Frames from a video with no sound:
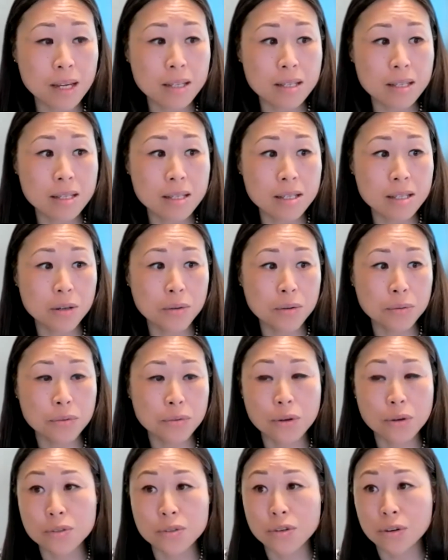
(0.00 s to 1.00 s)
So
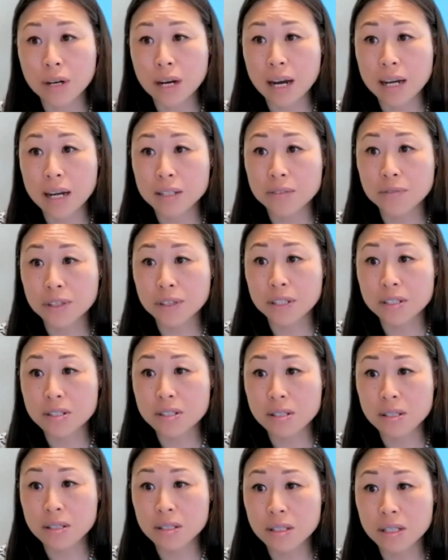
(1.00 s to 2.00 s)
those are kind of
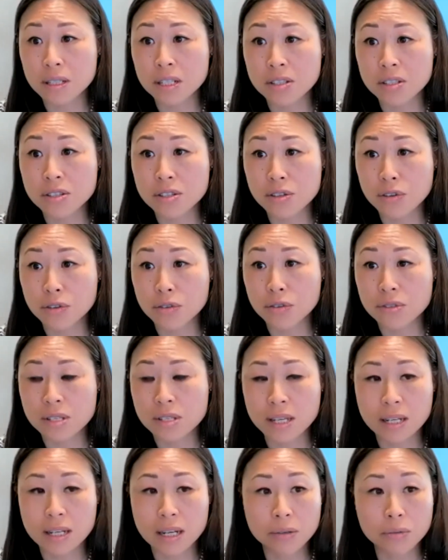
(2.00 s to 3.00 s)
concerns
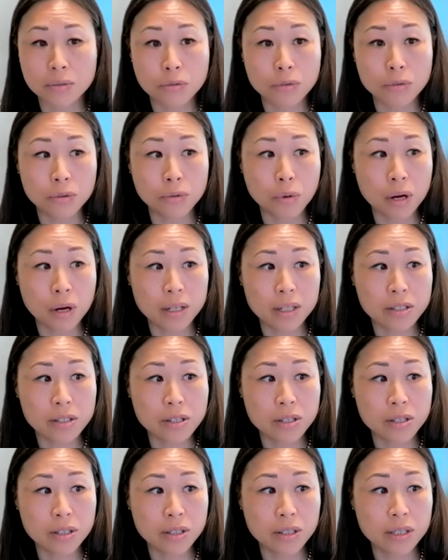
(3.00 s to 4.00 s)
that I wanted
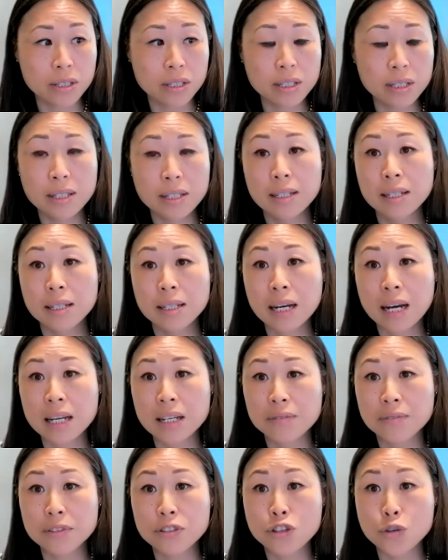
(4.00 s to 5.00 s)
to kind
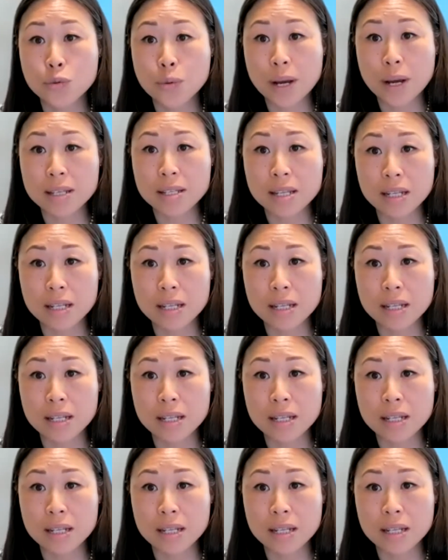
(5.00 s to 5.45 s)
of address.